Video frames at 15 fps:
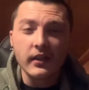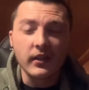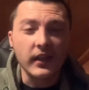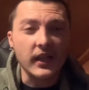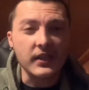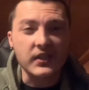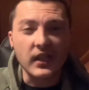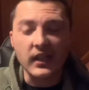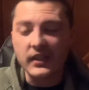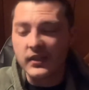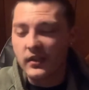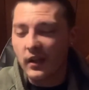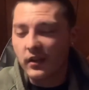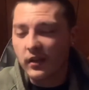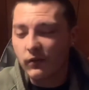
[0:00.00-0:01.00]
Like I said, it's
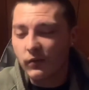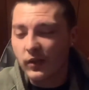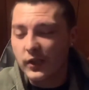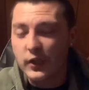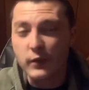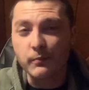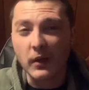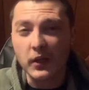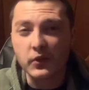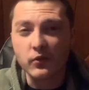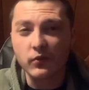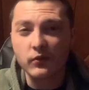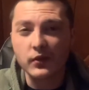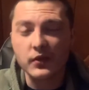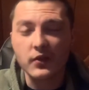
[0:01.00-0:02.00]
nothing really
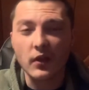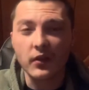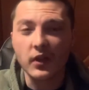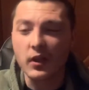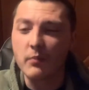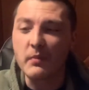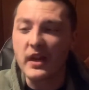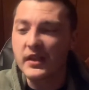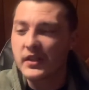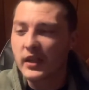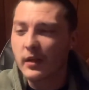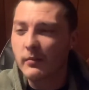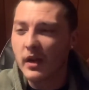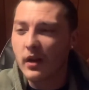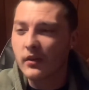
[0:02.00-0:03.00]
special. There's nothing amazing
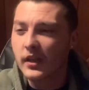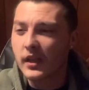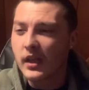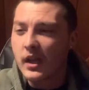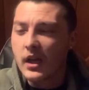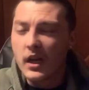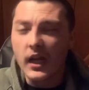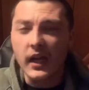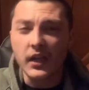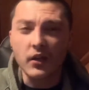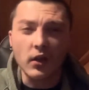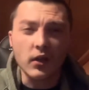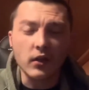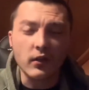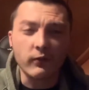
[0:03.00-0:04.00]
about it. And
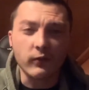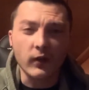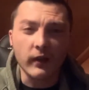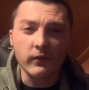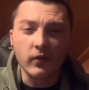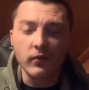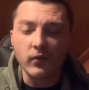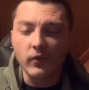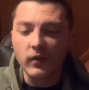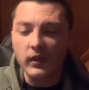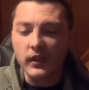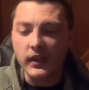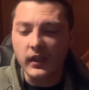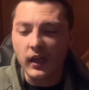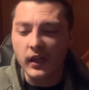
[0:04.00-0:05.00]
none of the flavor
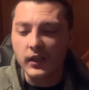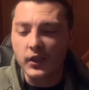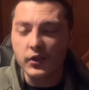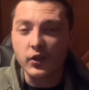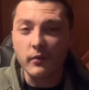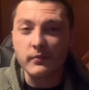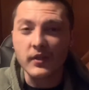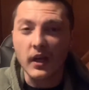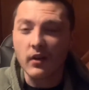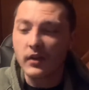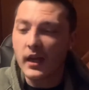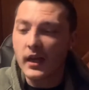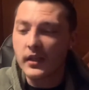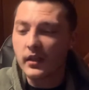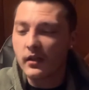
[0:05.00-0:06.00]
really kind of jumps out
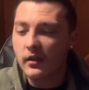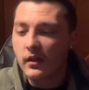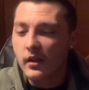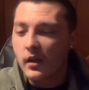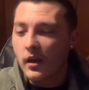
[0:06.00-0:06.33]
at you.